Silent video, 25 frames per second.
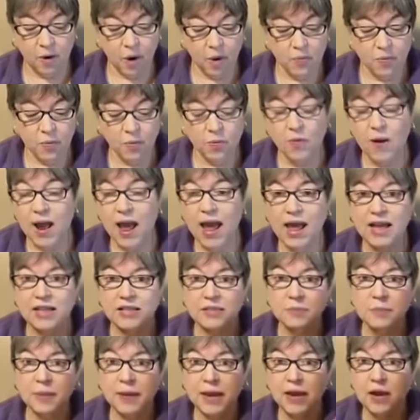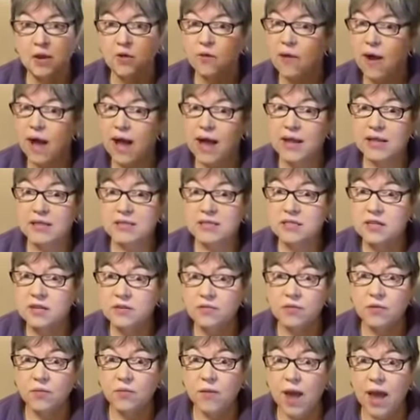Purple rags, pink rags,
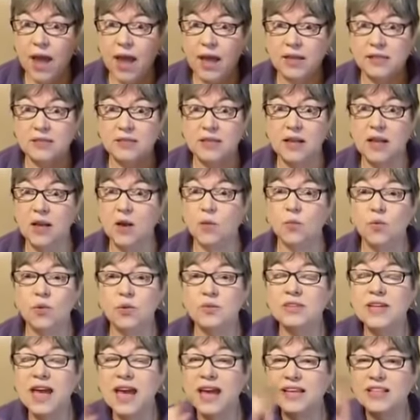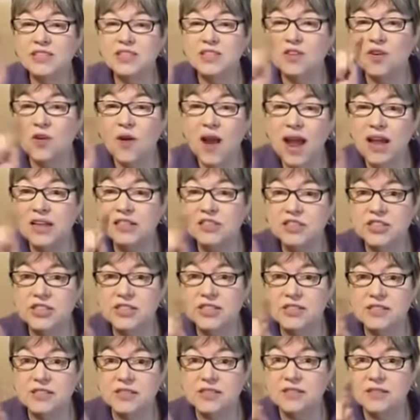silver rags will take
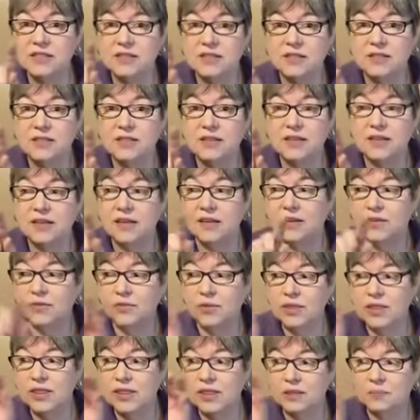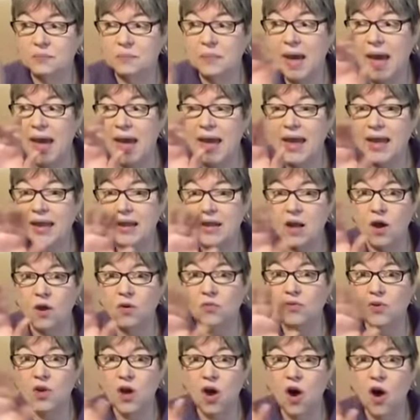scratches with paint
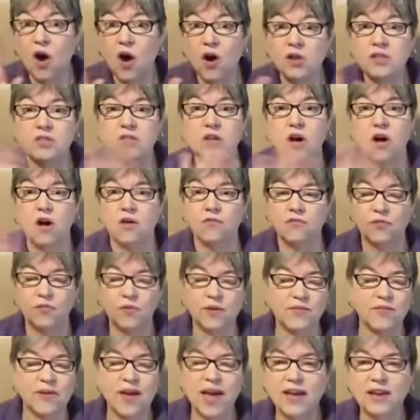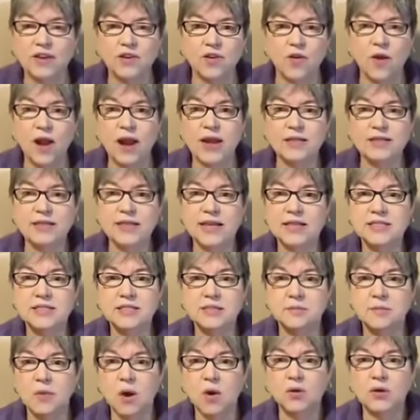on cars off. We've had great
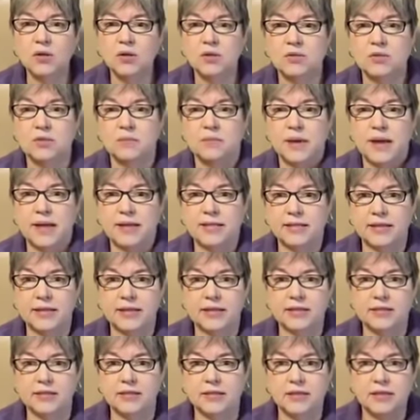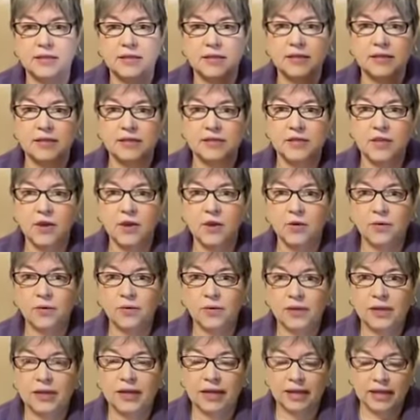testimonials about this.
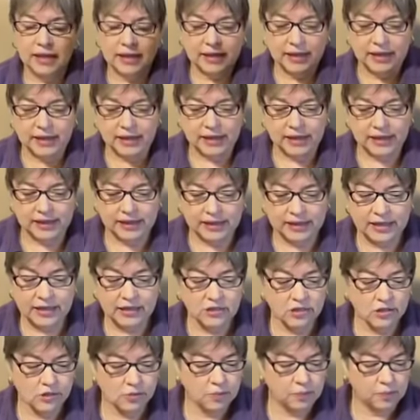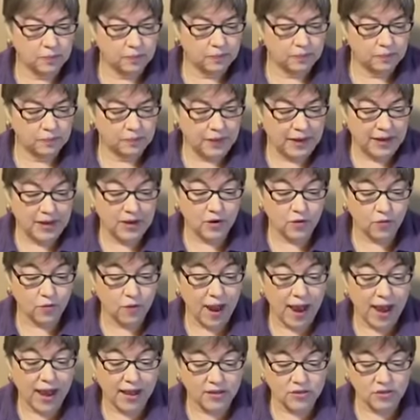So get your pink
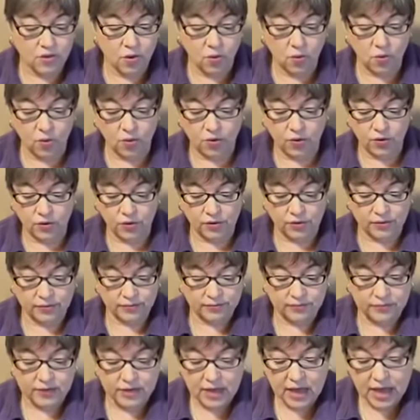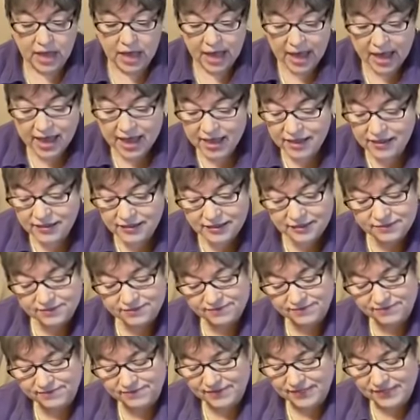rags ordered. And
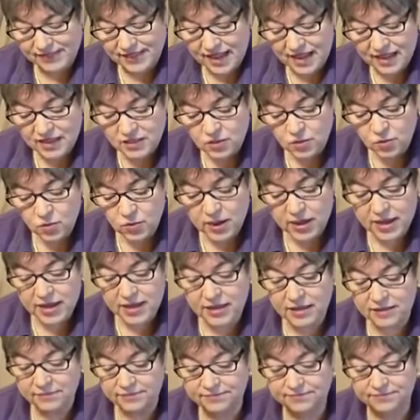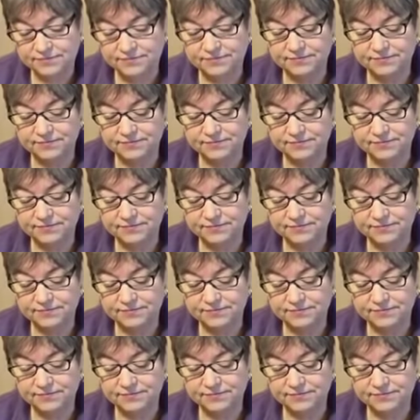next week,